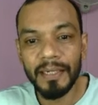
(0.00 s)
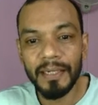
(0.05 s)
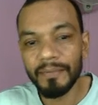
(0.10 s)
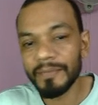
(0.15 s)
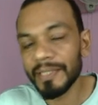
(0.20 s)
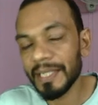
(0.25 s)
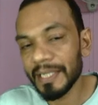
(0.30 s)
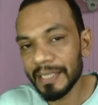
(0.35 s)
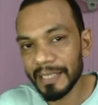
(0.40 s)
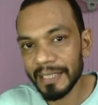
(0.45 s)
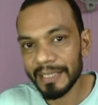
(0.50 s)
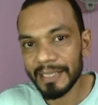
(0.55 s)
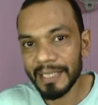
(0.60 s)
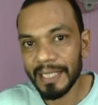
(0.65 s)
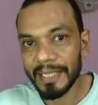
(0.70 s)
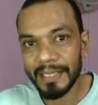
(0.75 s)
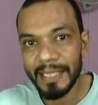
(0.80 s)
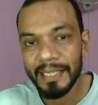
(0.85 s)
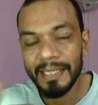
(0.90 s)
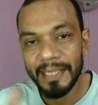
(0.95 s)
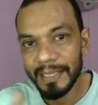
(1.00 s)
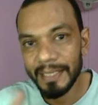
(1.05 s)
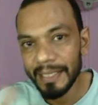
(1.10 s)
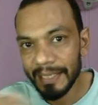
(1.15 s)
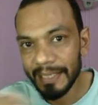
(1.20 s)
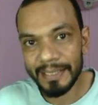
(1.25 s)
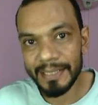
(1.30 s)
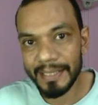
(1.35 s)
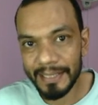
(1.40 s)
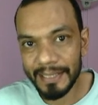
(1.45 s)
we understand that her
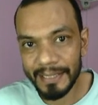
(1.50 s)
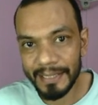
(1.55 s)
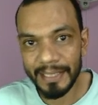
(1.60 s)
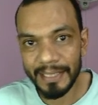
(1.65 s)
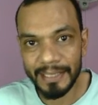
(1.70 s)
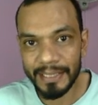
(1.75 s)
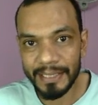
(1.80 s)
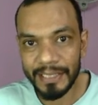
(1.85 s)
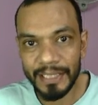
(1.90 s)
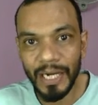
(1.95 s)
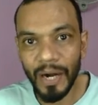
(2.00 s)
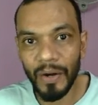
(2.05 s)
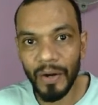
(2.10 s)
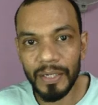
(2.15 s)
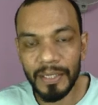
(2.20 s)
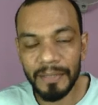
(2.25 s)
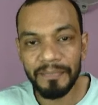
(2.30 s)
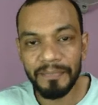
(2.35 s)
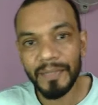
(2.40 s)
innocence has gone.